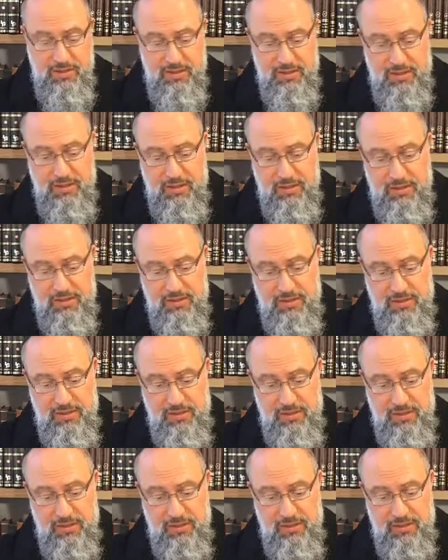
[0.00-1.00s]

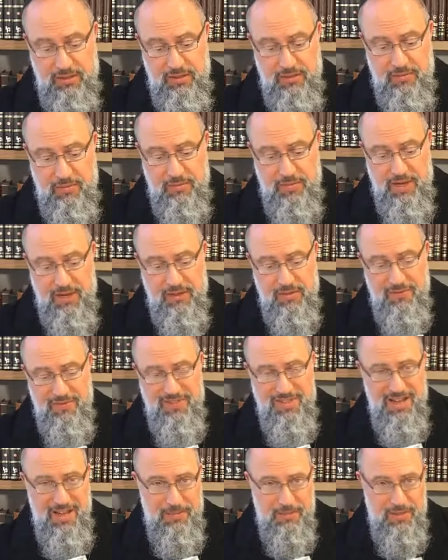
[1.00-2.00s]
amount
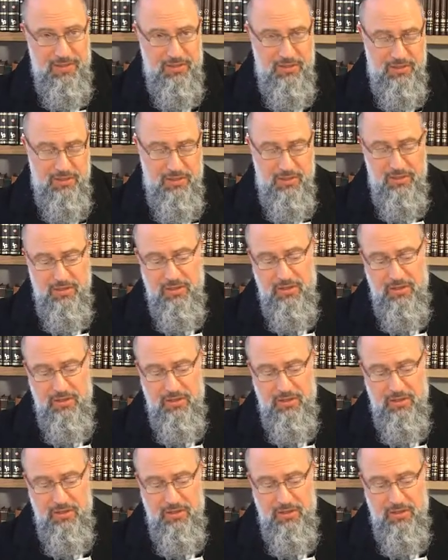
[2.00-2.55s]
of damage